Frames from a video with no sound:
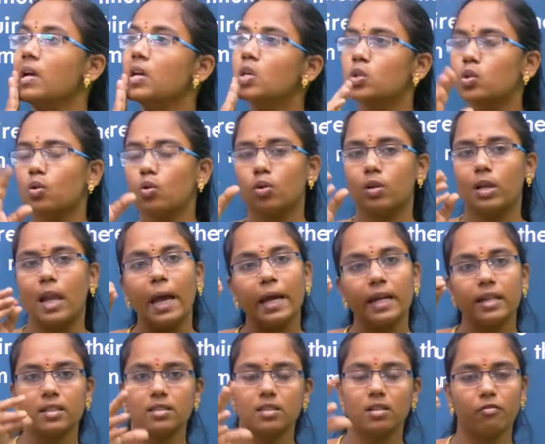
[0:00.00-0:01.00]
So
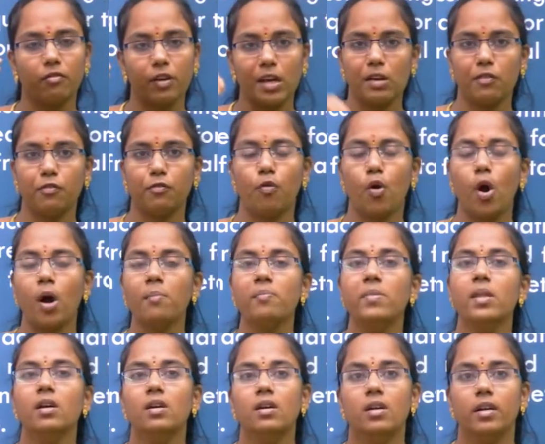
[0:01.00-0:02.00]
light is a waveform,